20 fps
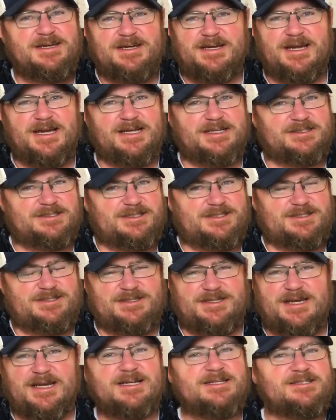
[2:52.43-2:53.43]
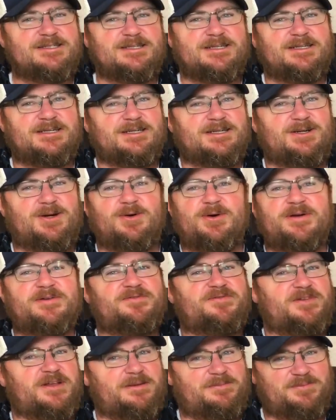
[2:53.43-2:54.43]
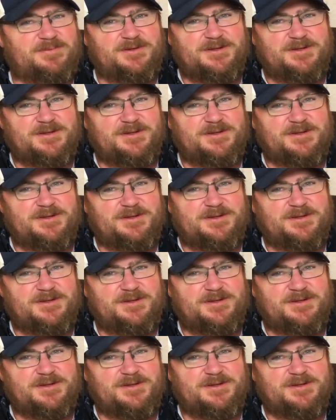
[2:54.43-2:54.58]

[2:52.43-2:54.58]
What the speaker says: it's a coin flip,